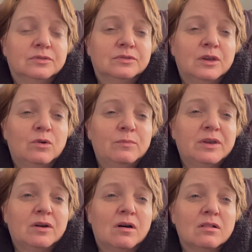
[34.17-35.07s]
they won't
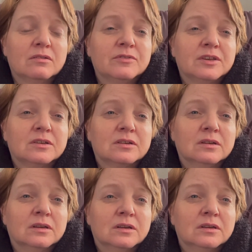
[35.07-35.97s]
be all of the
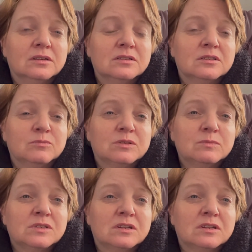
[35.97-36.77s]
symptoms.